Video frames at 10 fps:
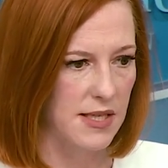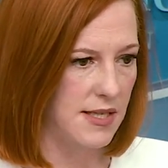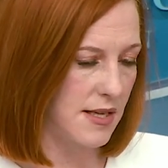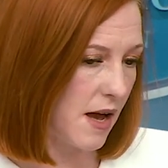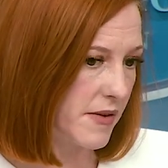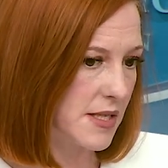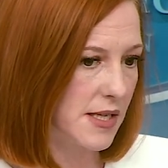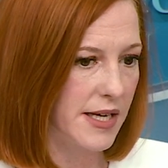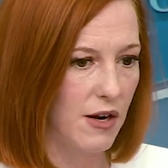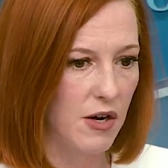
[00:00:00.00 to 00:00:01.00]
This is
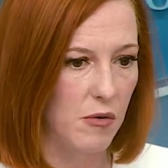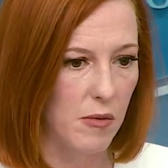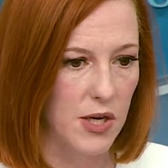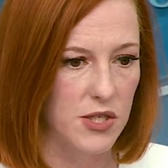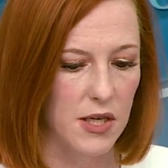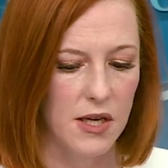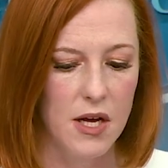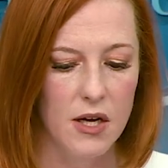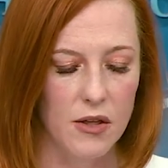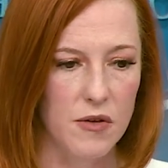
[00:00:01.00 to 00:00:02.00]
obviously an area we're watching
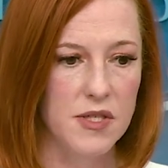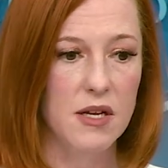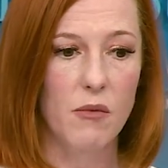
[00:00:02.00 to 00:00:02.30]
closely.